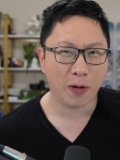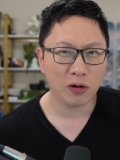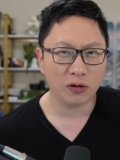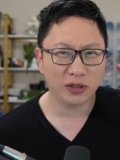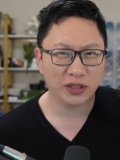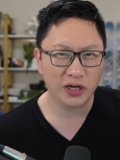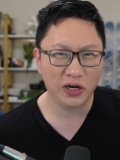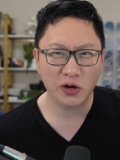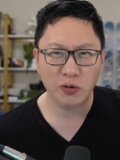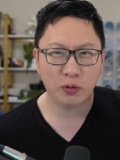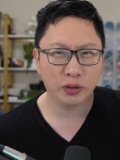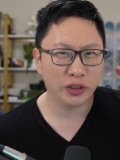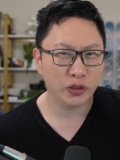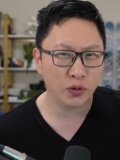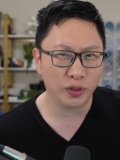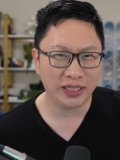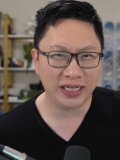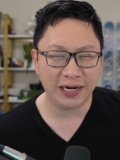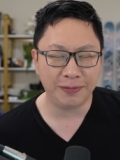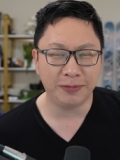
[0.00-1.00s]
part two, we'll
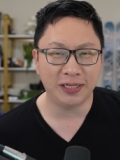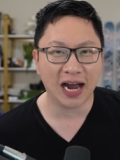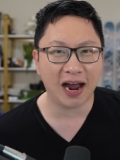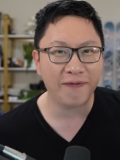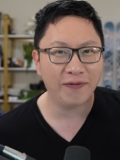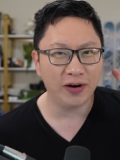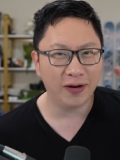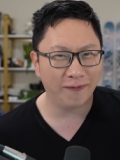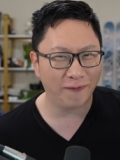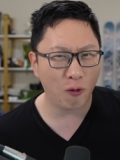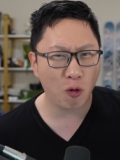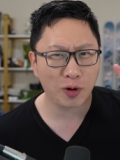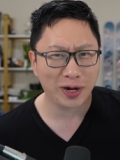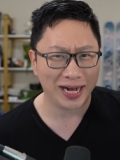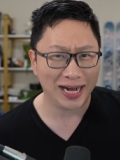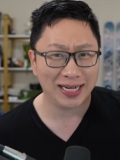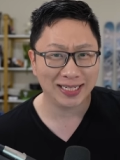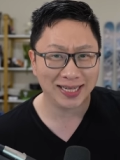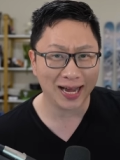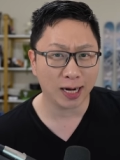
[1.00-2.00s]
do a deep dive into four
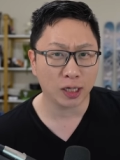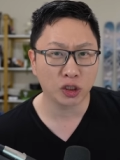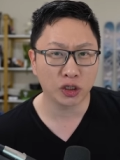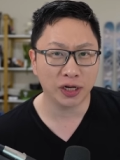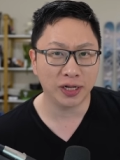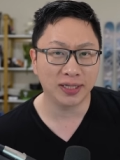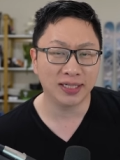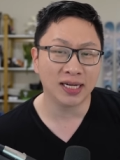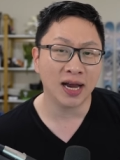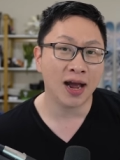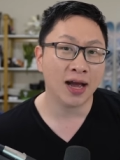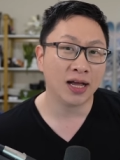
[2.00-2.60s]
key sections,